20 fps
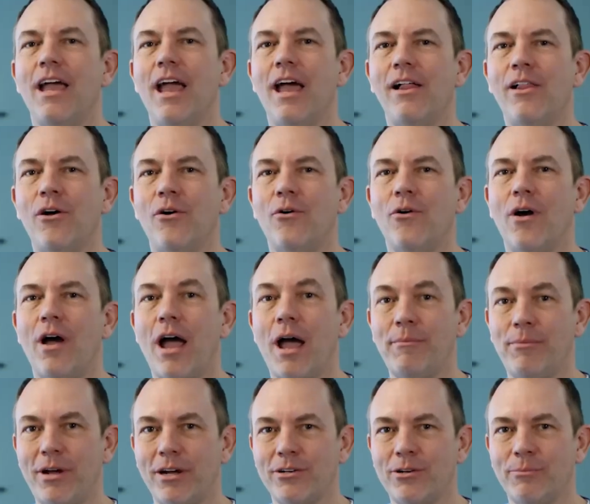Hello,
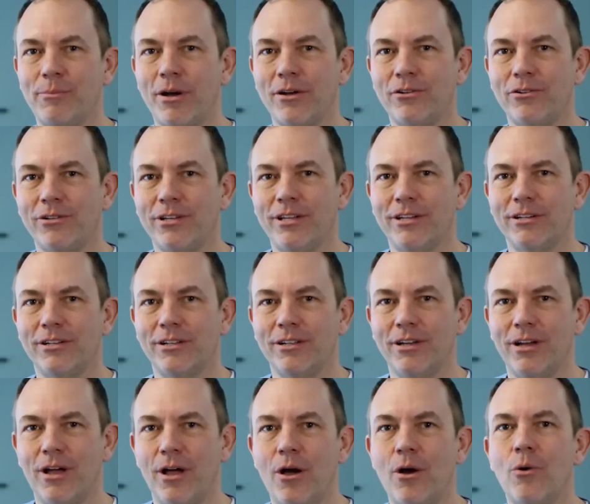I'm Dr. Michael Keil.
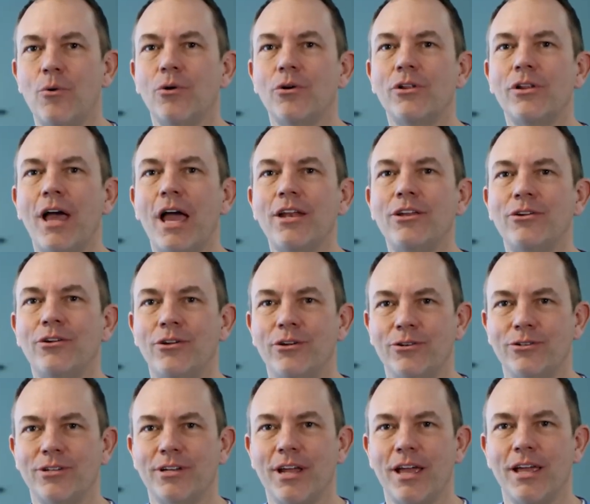We're glad you're
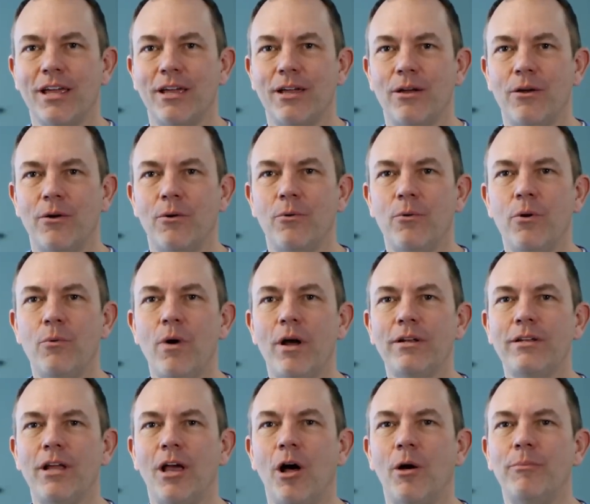here today. We
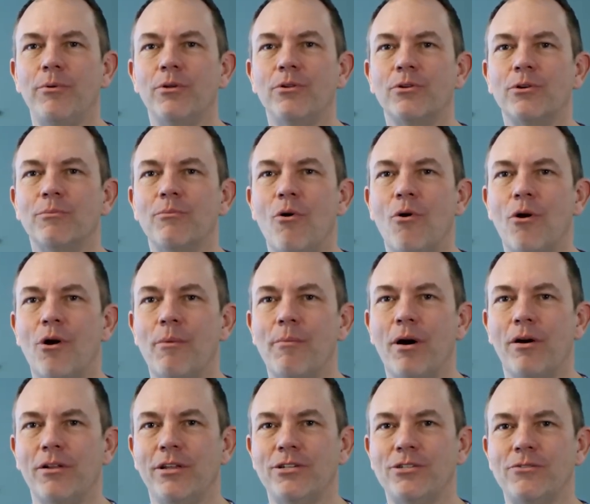want to help you learn more
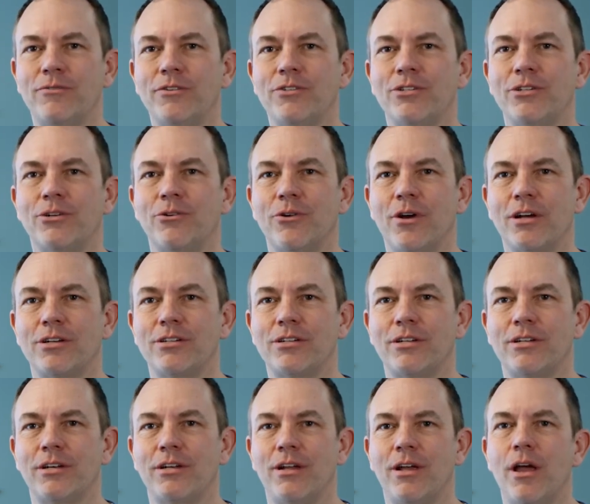about laser vision correction.